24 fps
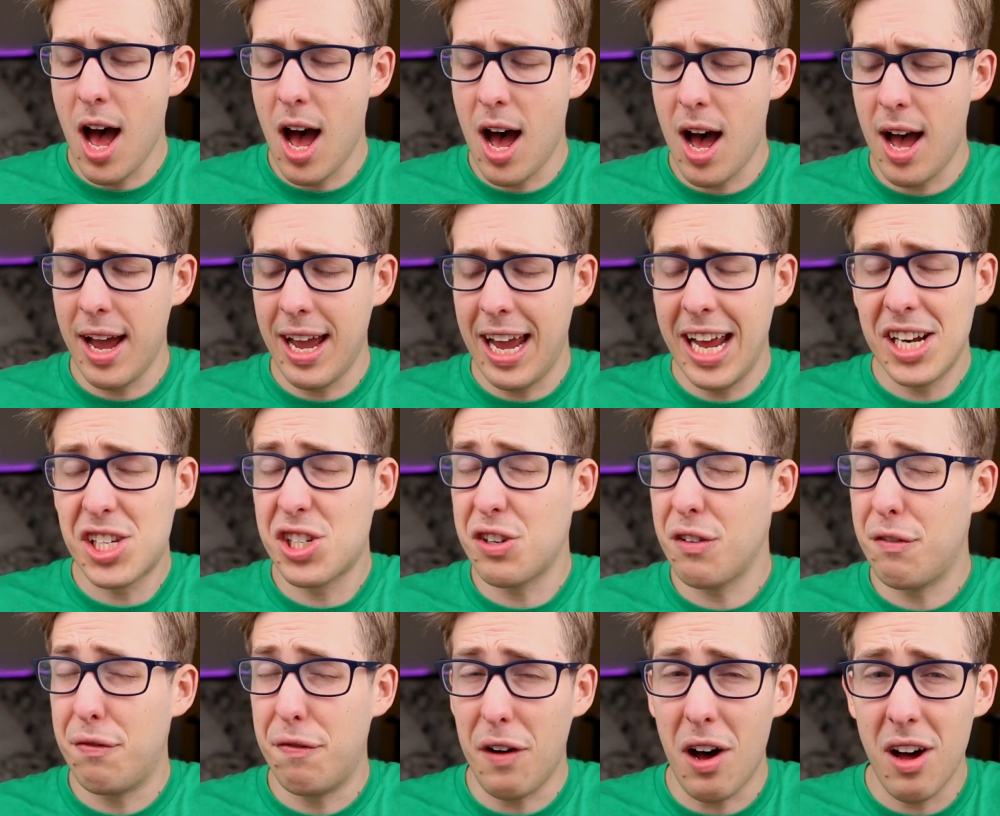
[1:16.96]
It's
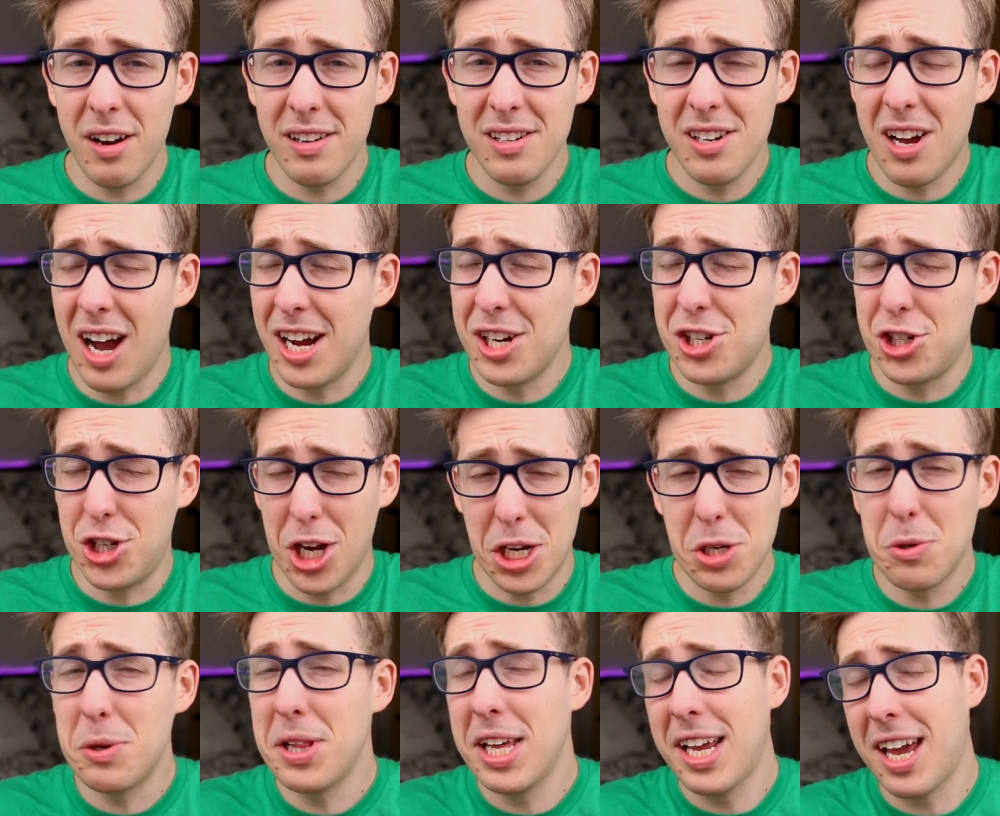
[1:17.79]
fun. I
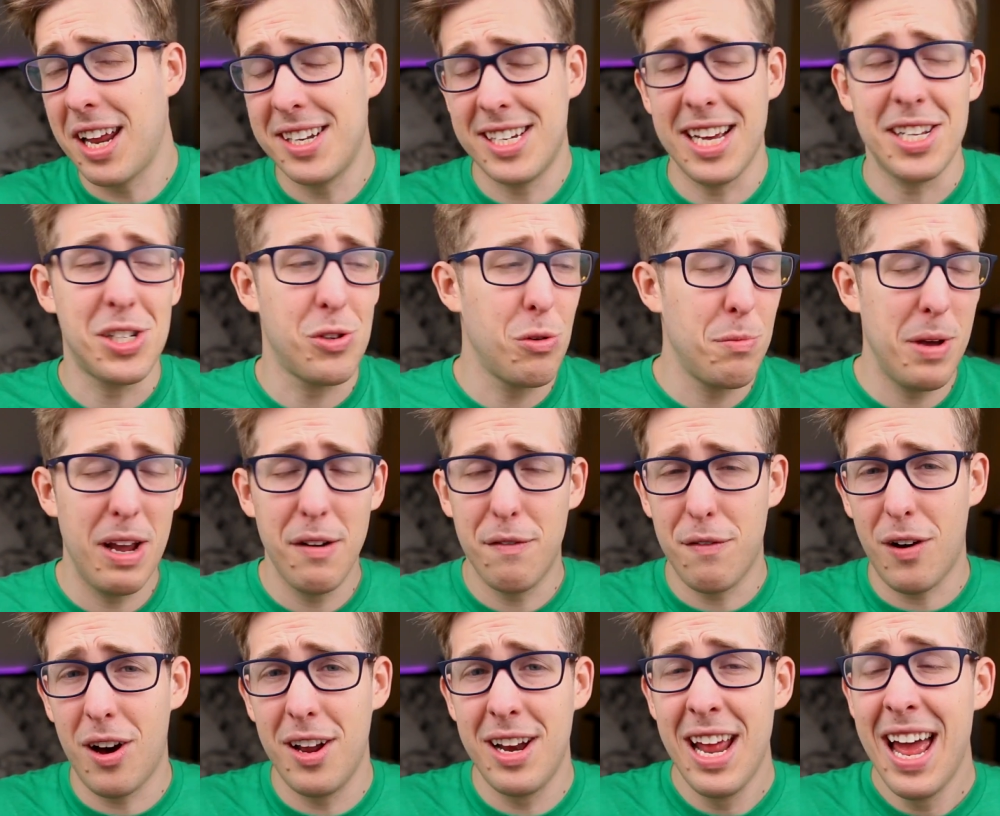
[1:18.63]
genuinely can attest to it being
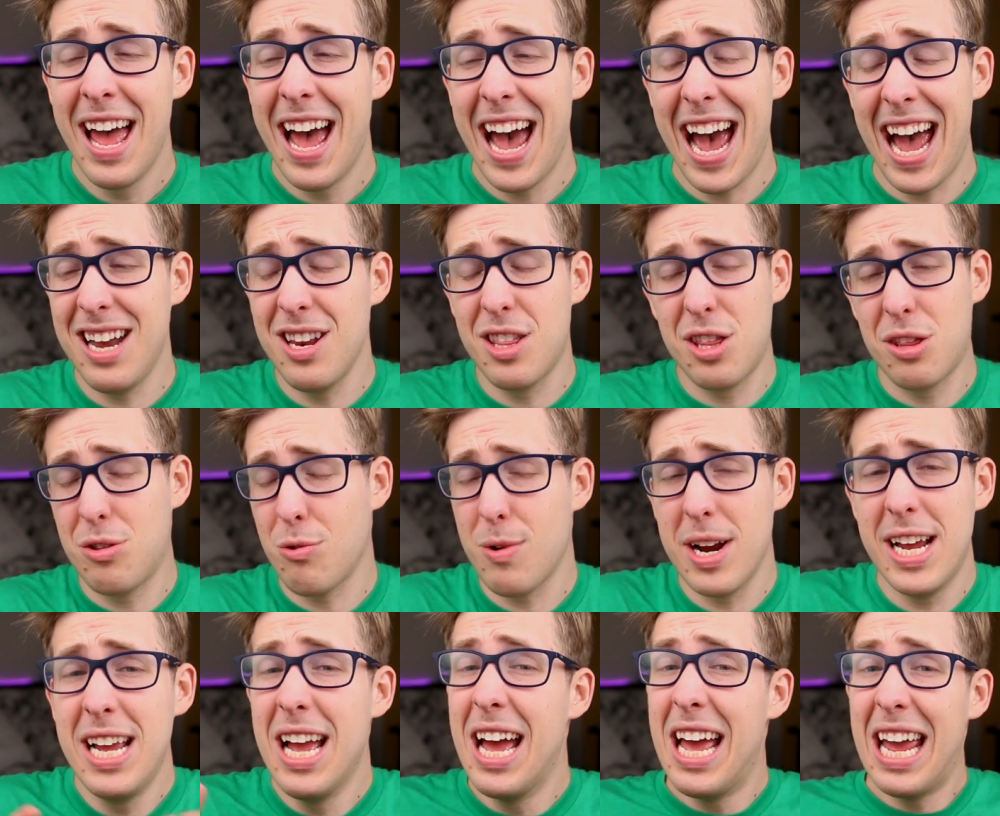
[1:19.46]
fun. And
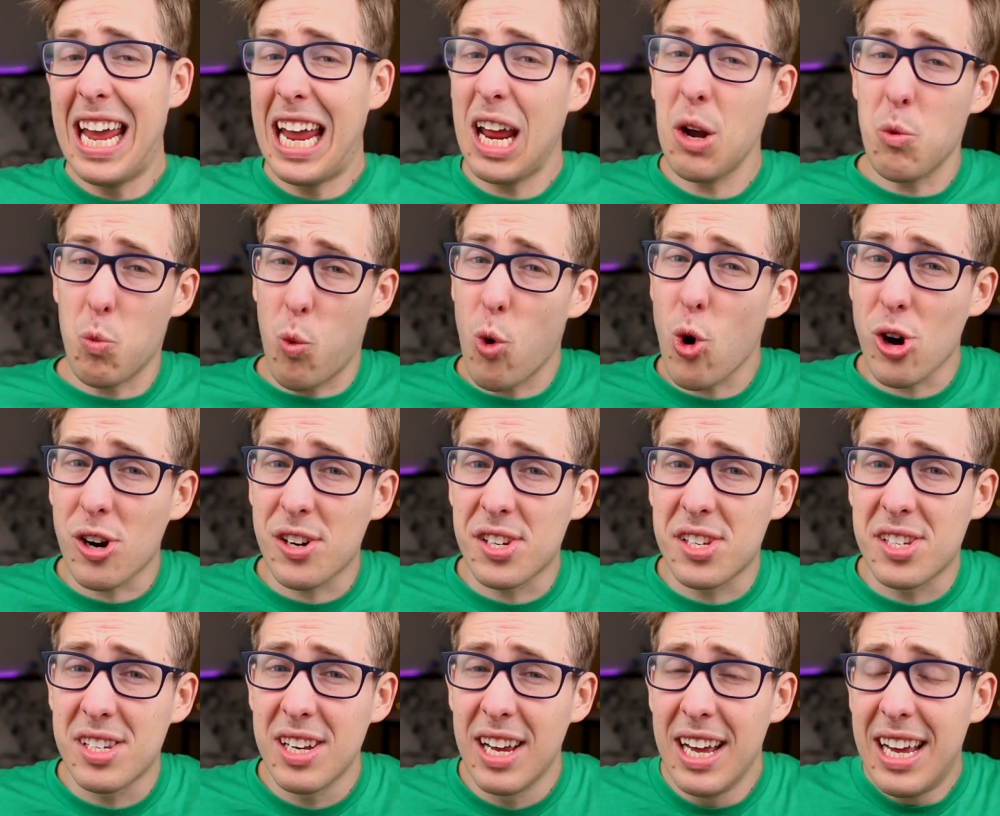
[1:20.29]
three, it
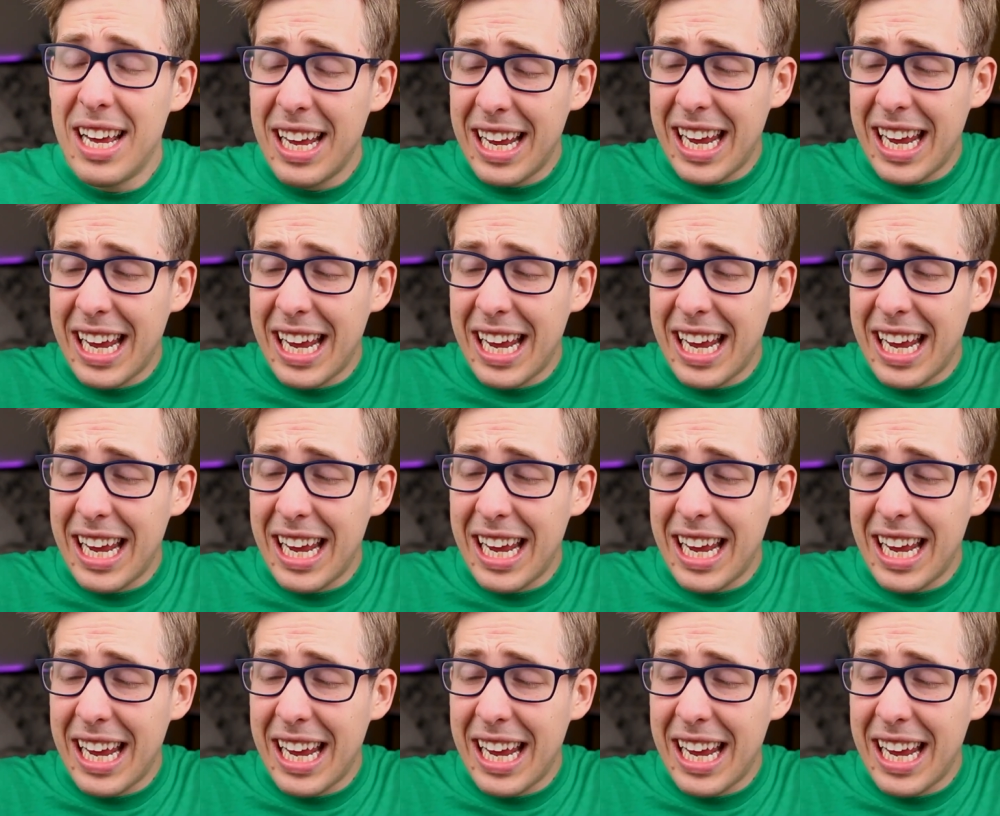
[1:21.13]
works.